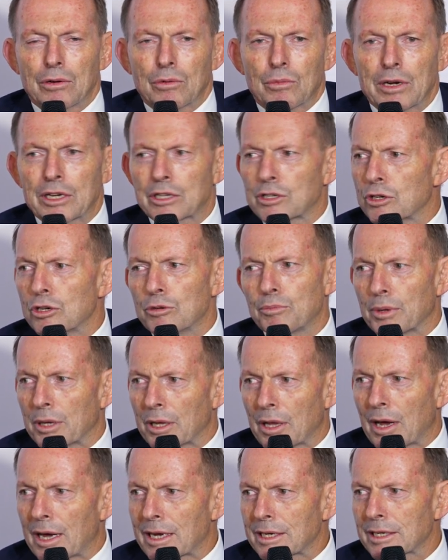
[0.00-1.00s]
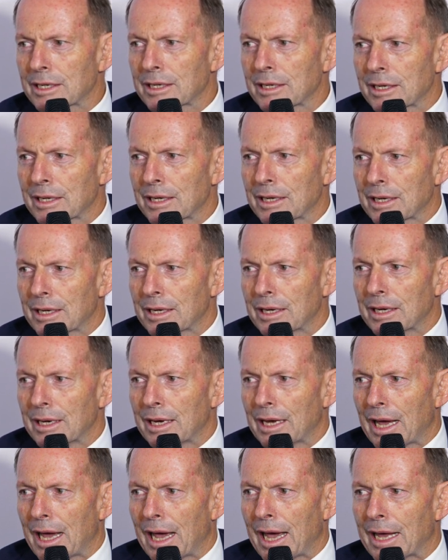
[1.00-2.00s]
we're too polite.
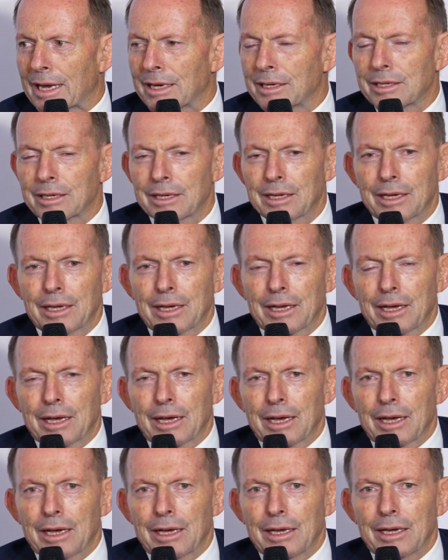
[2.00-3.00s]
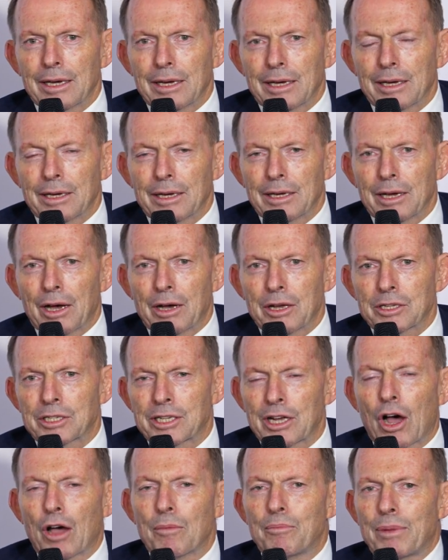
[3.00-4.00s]
And
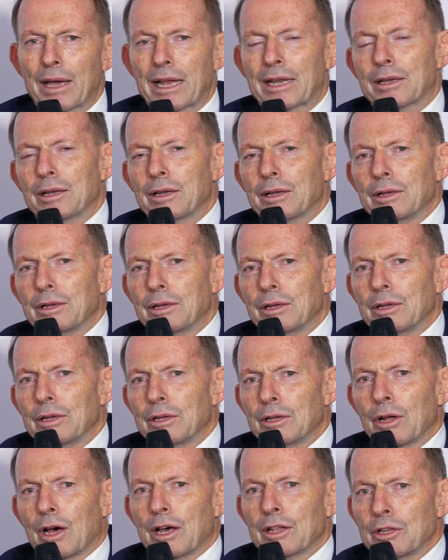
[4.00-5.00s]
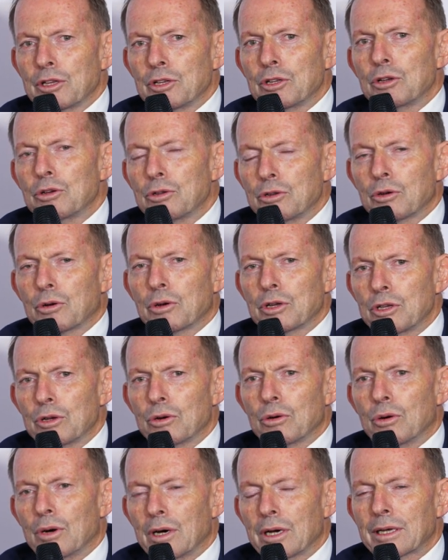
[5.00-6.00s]
see, I bet neither you nor
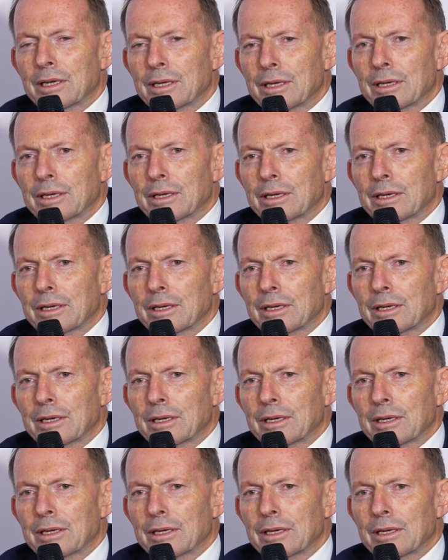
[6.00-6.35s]
your